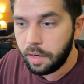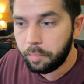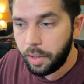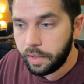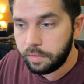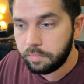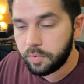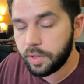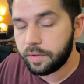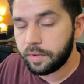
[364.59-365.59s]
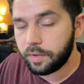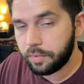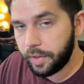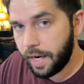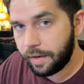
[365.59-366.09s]
But since this is
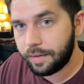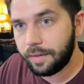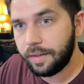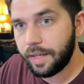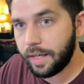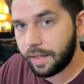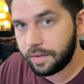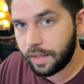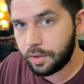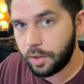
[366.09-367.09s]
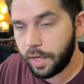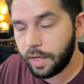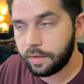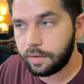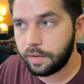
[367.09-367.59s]
React and it's
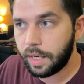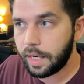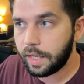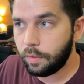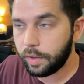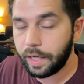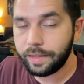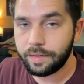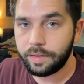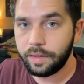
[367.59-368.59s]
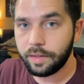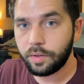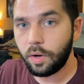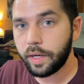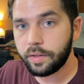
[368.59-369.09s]
next.js, and I would like to see this
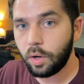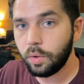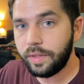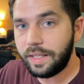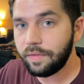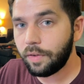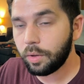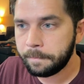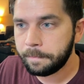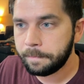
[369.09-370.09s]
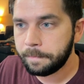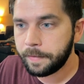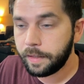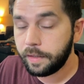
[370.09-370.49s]
on its own default page,